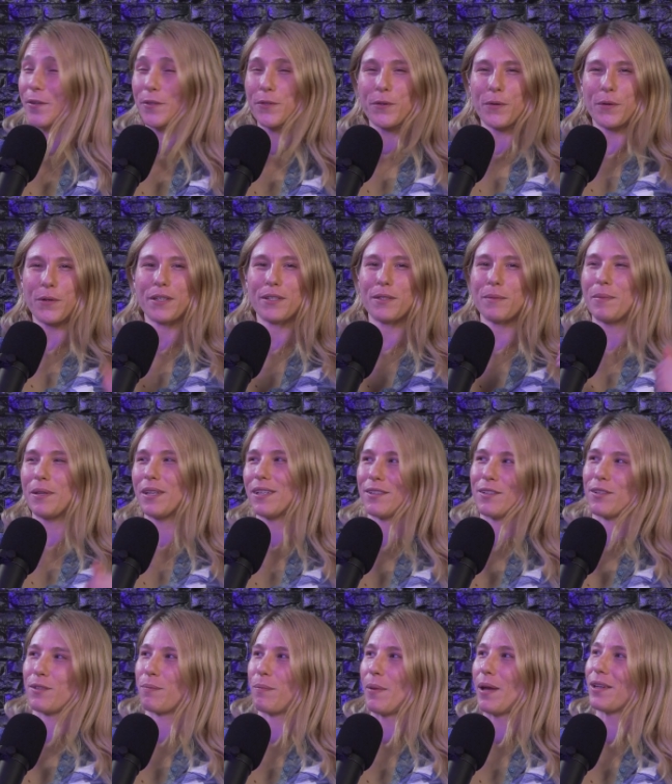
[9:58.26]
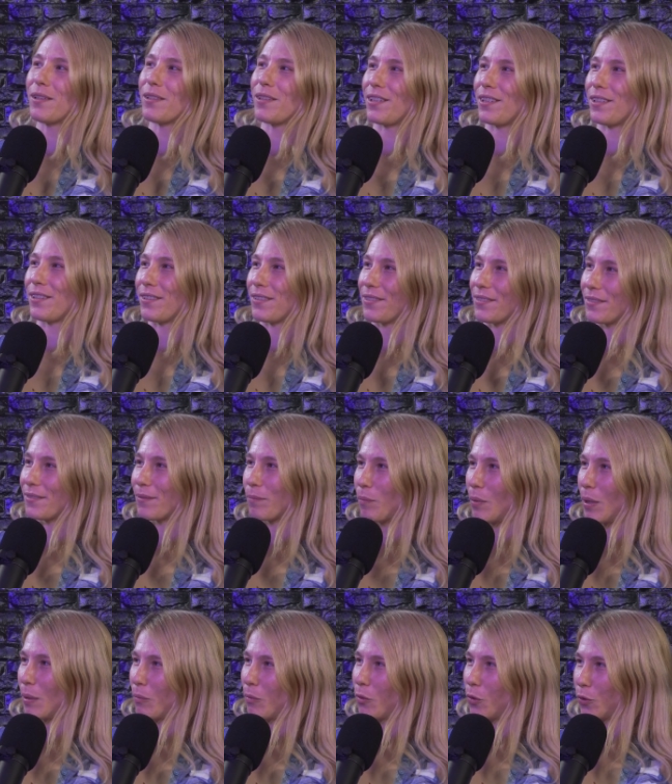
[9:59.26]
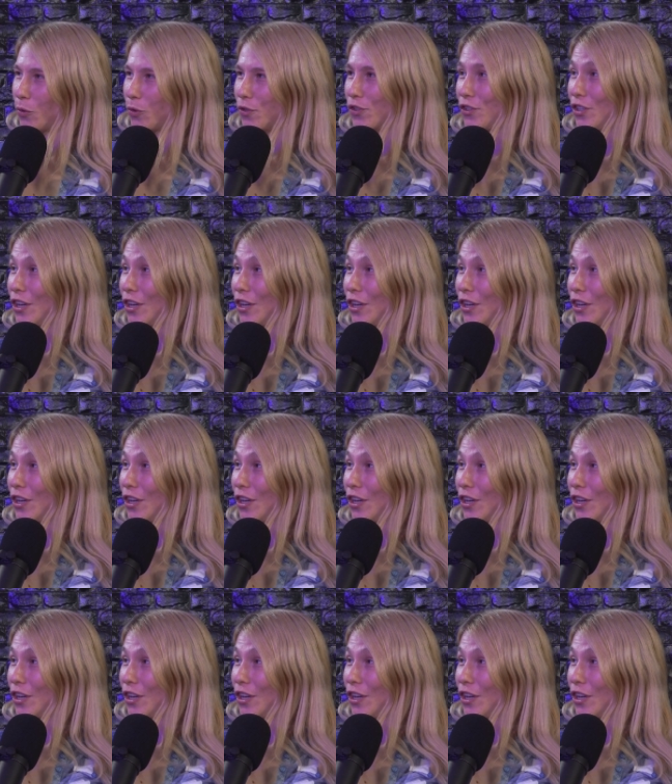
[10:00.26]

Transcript: Who's going to be inspecting people's